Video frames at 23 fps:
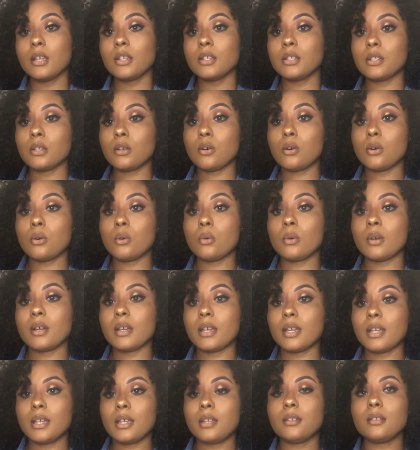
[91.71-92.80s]
so
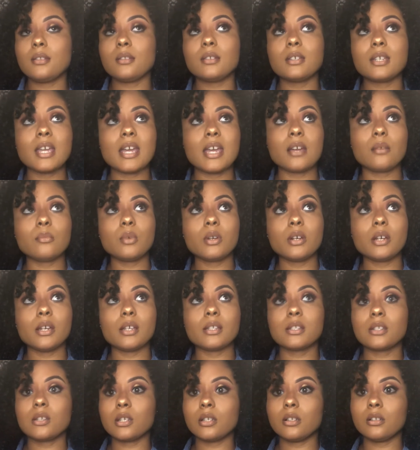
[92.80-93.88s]
in camera
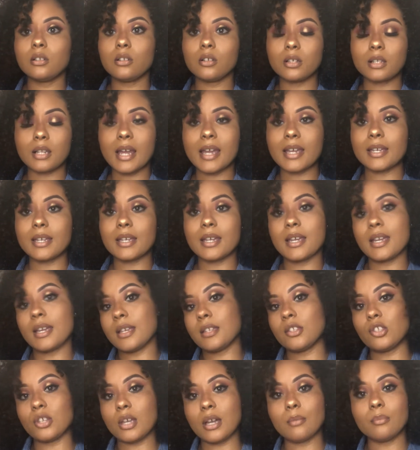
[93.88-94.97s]
it's going to look like
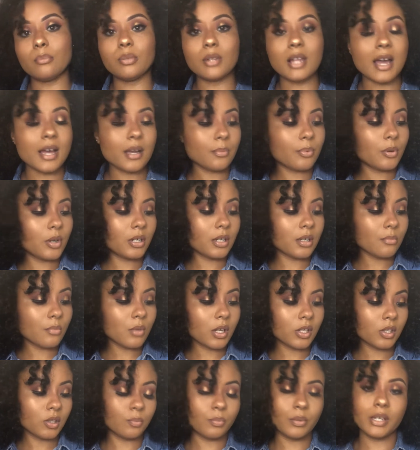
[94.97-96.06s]
a jet black pretty
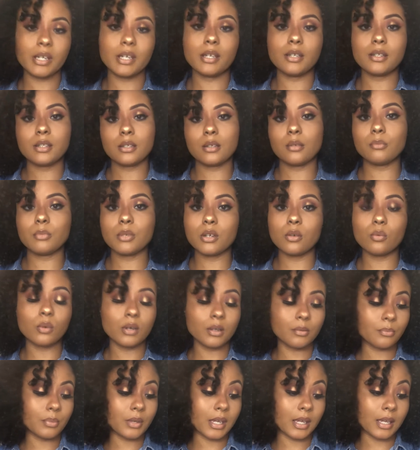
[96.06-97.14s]
much but it's going to be a
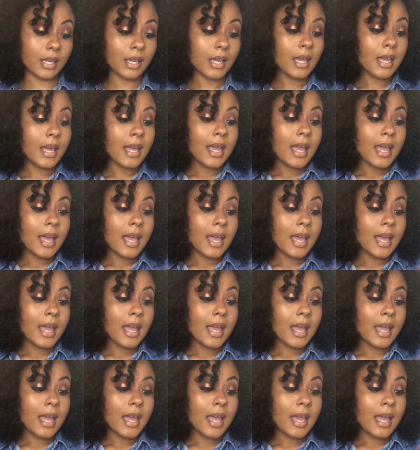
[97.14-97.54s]
1b